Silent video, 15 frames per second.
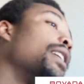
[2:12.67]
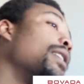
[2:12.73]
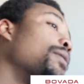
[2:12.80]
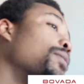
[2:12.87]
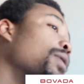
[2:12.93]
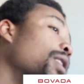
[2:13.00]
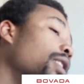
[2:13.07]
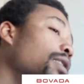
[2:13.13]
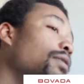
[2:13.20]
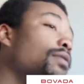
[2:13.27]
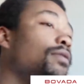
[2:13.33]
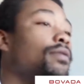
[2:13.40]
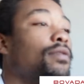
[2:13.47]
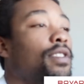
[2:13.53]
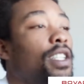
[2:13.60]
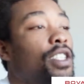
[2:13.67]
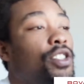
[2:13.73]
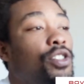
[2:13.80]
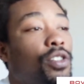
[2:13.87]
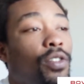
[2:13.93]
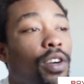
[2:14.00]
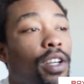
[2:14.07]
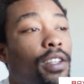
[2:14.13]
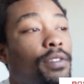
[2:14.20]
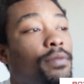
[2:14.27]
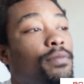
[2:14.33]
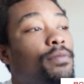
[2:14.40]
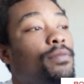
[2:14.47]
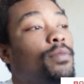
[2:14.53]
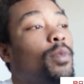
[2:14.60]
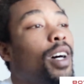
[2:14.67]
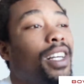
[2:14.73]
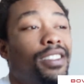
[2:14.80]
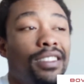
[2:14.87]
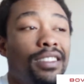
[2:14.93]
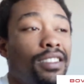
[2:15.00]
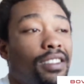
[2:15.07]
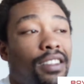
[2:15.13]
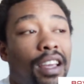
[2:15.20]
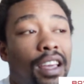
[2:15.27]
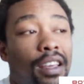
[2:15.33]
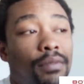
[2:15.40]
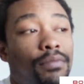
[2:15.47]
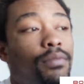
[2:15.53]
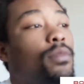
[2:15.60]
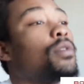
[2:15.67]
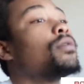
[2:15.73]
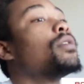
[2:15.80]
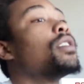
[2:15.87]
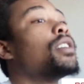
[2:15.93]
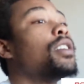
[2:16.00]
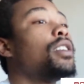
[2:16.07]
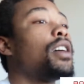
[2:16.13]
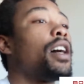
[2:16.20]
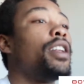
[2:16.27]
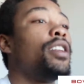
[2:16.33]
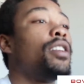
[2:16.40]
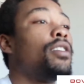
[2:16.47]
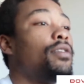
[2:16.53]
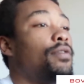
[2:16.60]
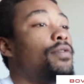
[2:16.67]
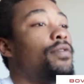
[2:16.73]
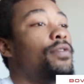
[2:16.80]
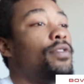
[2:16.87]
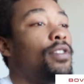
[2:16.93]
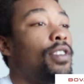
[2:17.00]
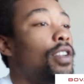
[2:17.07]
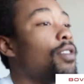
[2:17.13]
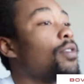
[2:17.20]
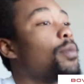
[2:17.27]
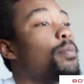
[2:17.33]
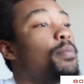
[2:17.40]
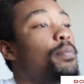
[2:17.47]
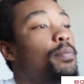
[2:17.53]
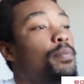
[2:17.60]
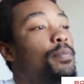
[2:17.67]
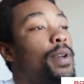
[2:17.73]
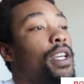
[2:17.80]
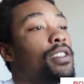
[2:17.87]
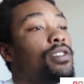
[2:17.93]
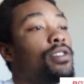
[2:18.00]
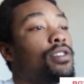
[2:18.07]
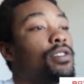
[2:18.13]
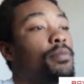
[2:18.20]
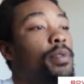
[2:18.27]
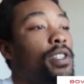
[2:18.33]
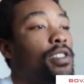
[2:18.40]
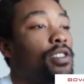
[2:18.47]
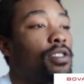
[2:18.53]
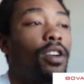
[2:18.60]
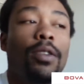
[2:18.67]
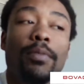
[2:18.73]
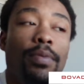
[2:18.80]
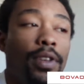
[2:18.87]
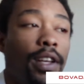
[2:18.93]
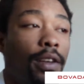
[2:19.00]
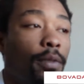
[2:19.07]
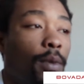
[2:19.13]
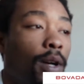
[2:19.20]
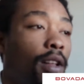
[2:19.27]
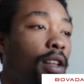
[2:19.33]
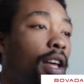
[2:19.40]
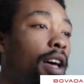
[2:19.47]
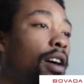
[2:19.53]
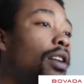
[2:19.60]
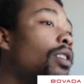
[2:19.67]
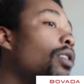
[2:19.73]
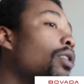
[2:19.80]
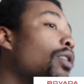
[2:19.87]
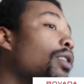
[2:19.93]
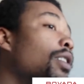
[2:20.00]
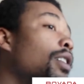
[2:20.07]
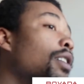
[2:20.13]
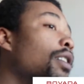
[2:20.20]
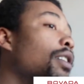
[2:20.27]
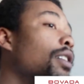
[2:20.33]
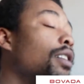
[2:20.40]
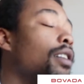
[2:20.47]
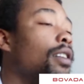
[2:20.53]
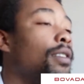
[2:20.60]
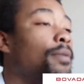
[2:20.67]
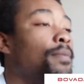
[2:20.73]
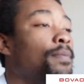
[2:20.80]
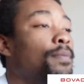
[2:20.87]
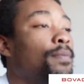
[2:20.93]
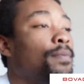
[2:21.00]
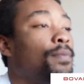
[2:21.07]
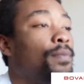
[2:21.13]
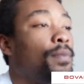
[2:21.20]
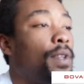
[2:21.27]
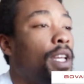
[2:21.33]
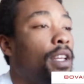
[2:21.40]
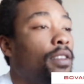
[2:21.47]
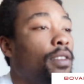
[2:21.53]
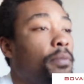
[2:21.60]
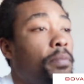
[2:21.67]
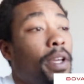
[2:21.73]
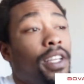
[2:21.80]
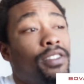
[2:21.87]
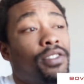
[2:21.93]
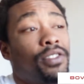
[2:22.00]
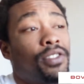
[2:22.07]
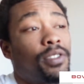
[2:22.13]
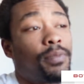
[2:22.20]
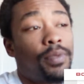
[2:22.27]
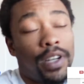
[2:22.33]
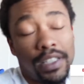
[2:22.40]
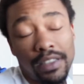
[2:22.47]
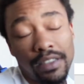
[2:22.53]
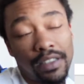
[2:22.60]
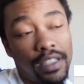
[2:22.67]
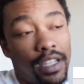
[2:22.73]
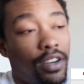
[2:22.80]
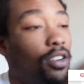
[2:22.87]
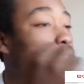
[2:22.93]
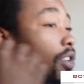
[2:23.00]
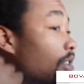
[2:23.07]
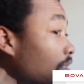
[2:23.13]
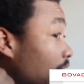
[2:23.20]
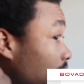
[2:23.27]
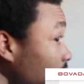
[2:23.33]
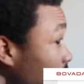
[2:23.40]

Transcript: Wouldn't enjoy watching this game, really. I know the Pistons aren't playing well at all. And the Pacers surprisingly are.